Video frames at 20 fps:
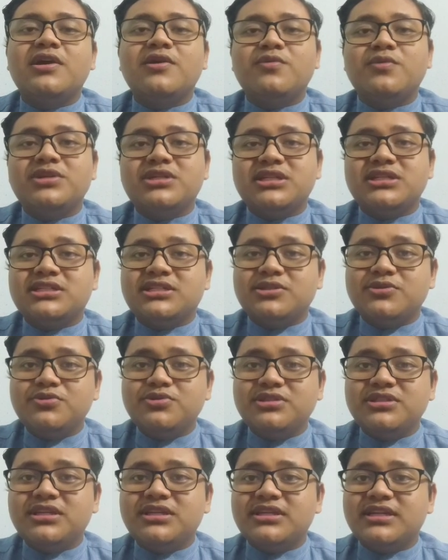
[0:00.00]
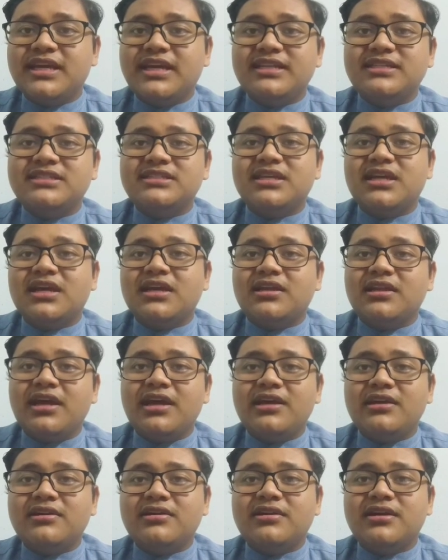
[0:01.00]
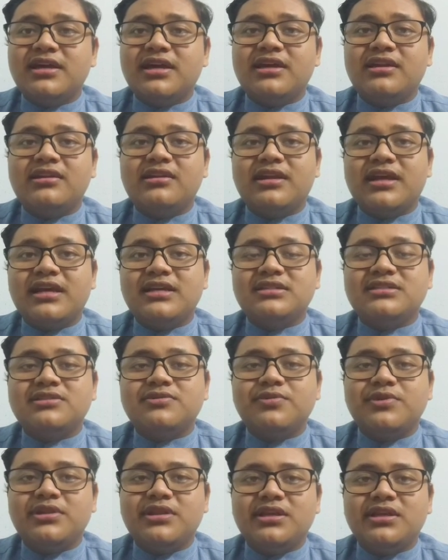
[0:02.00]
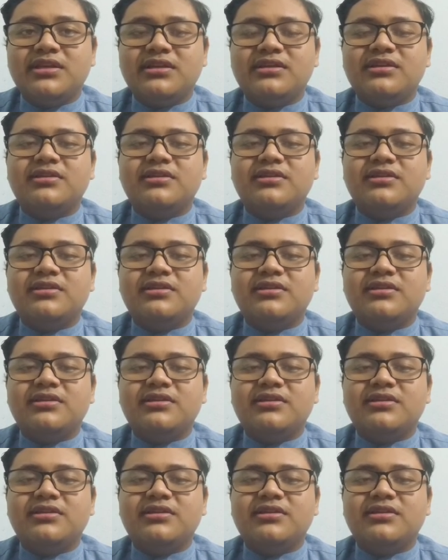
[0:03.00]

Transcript: which is used against diarrhea and night sweating.